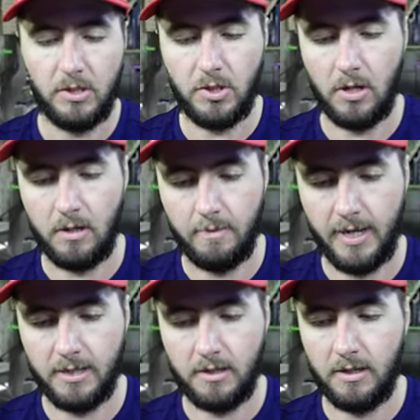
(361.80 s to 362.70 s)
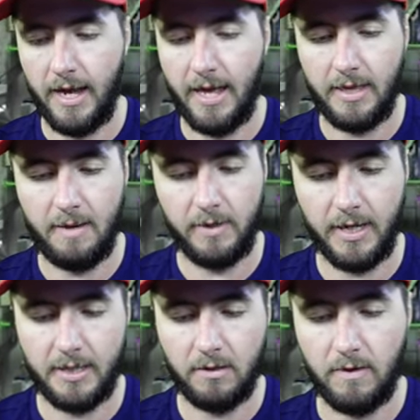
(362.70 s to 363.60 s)
Charmander. And then we
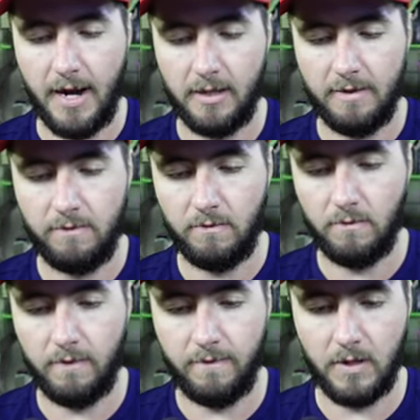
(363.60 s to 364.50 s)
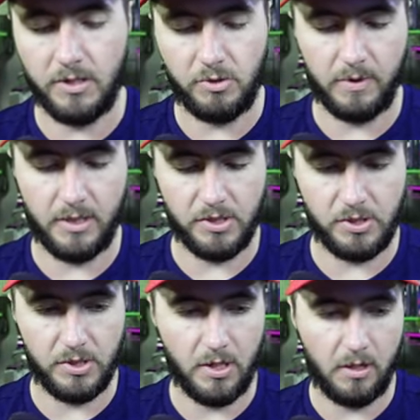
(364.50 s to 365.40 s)
get the Growlithe reverse with the
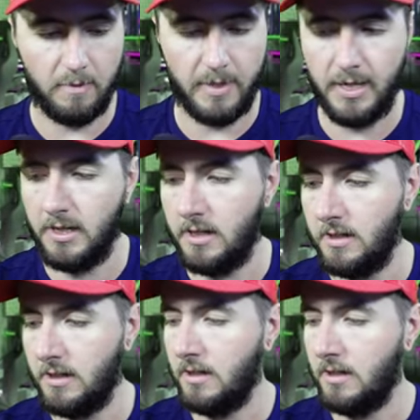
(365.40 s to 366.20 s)
Starmie